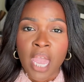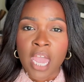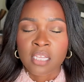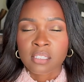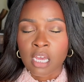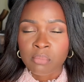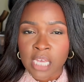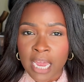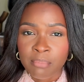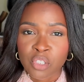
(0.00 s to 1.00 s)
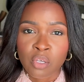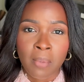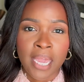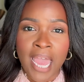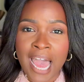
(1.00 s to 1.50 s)
And sometimes you
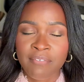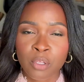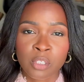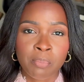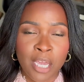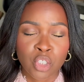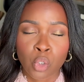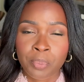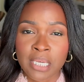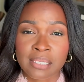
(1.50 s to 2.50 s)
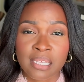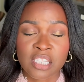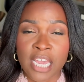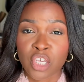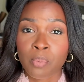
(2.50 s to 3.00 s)
might have those special pieces
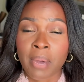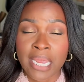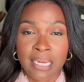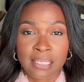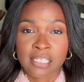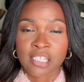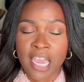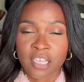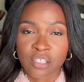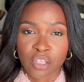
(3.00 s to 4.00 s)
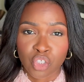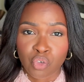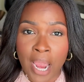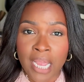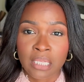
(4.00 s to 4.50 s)
that you might need to take to the
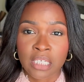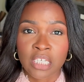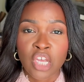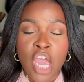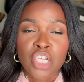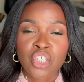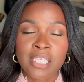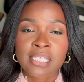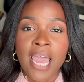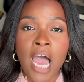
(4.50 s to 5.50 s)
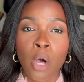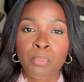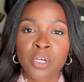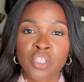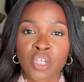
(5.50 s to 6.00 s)
dry clean just to
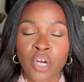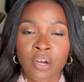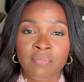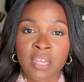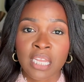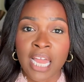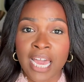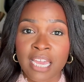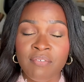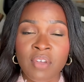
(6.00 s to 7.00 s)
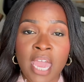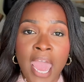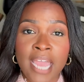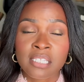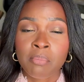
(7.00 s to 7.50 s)
help preserve the life
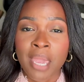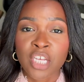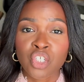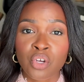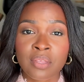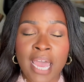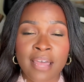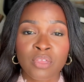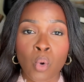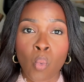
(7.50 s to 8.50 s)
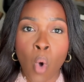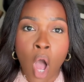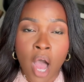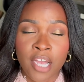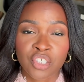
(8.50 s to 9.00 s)
and to make sure that the
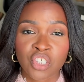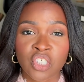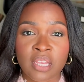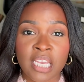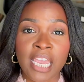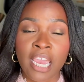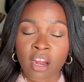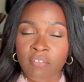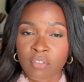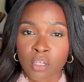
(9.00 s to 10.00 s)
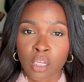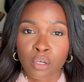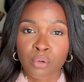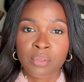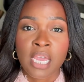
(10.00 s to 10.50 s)
wash and the care of the
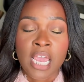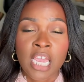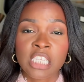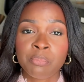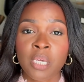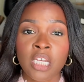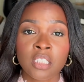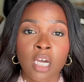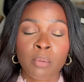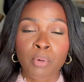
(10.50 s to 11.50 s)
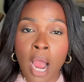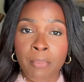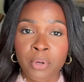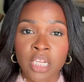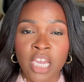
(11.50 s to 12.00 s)
clothes is being done
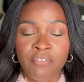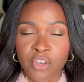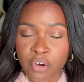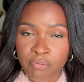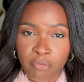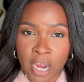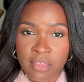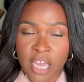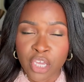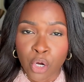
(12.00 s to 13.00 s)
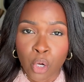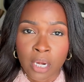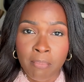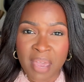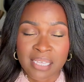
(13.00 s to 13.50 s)
properly if you're afraid that you're going
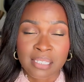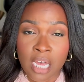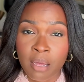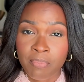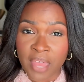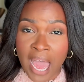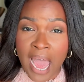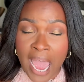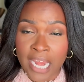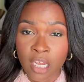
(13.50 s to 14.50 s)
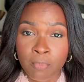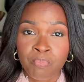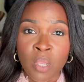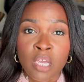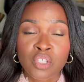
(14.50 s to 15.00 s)
to mess up that item.
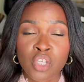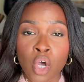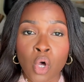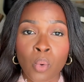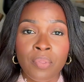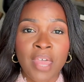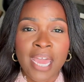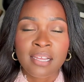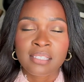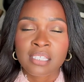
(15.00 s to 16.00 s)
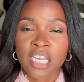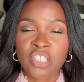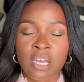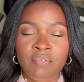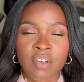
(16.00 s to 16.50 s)
So that is
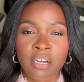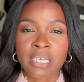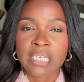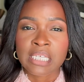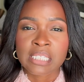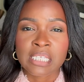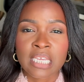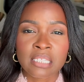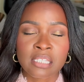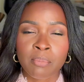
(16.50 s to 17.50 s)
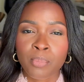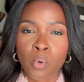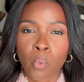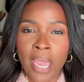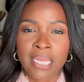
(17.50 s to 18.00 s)
such a very easy and
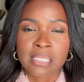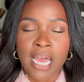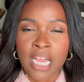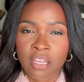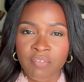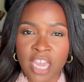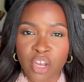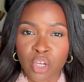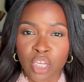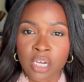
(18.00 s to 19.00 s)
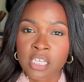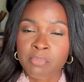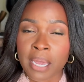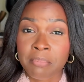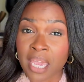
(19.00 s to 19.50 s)
simple way to elevate your look, is
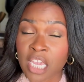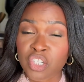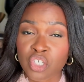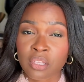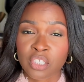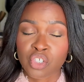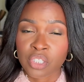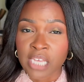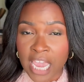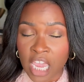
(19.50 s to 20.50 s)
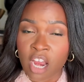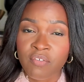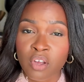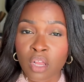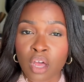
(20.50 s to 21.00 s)
by making sure that you take care
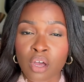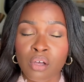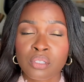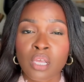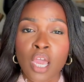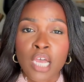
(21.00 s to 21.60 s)
of your clothes.